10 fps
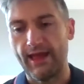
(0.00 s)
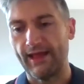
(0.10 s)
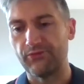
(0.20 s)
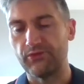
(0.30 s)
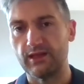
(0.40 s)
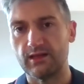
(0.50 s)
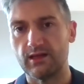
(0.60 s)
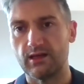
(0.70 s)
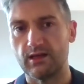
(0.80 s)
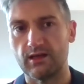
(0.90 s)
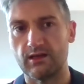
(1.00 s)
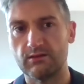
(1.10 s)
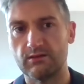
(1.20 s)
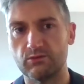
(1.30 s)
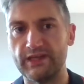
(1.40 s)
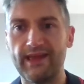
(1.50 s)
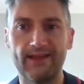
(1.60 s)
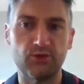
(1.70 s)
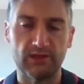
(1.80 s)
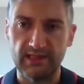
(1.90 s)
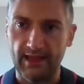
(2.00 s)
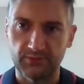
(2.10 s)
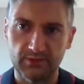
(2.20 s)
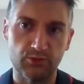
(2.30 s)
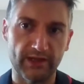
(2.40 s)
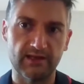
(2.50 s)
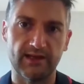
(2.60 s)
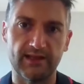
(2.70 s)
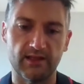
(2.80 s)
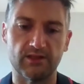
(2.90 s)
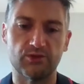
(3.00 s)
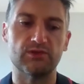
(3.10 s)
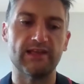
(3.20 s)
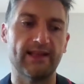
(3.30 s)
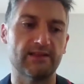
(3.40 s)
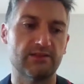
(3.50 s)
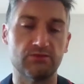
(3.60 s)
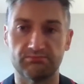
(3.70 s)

And we had to adapt quickly to that,